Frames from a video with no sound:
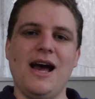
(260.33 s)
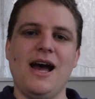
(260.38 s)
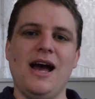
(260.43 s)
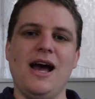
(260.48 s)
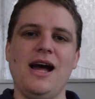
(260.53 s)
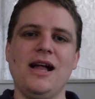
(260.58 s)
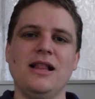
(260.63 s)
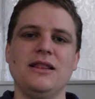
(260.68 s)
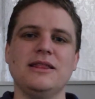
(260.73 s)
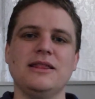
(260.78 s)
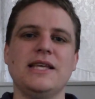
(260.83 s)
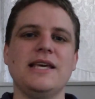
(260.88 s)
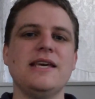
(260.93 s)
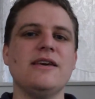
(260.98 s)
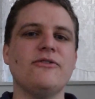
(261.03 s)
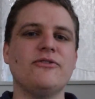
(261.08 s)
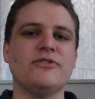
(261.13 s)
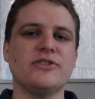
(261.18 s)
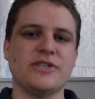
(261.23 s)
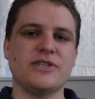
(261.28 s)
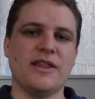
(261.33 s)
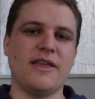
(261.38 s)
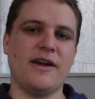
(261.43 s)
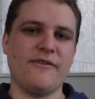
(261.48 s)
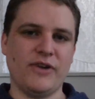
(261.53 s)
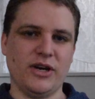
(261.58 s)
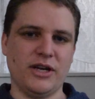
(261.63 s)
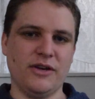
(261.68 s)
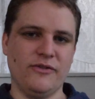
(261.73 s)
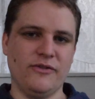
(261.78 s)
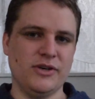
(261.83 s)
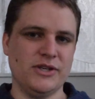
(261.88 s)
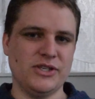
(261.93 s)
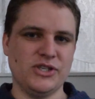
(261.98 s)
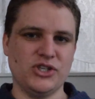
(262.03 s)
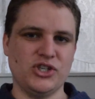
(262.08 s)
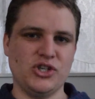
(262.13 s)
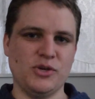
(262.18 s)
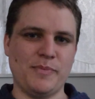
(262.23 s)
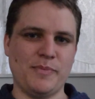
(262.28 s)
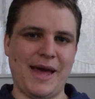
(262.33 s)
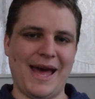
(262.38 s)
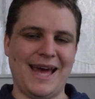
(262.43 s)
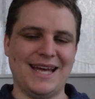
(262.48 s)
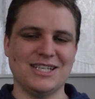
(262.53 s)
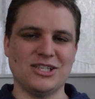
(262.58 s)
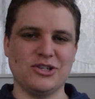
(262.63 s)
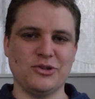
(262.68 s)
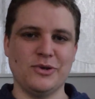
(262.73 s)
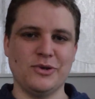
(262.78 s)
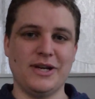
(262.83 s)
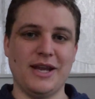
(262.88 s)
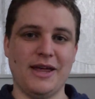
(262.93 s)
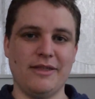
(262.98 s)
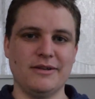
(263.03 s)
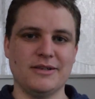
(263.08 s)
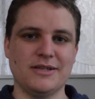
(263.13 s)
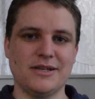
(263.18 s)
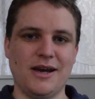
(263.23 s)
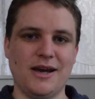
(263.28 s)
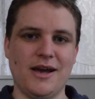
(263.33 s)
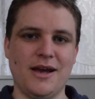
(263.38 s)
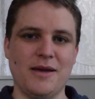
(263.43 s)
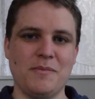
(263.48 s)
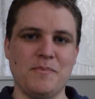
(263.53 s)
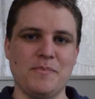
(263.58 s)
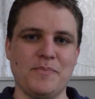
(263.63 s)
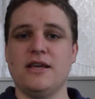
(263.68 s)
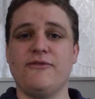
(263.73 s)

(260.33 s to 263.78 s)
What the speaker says: I'll leave South Africa versus Japan to another time.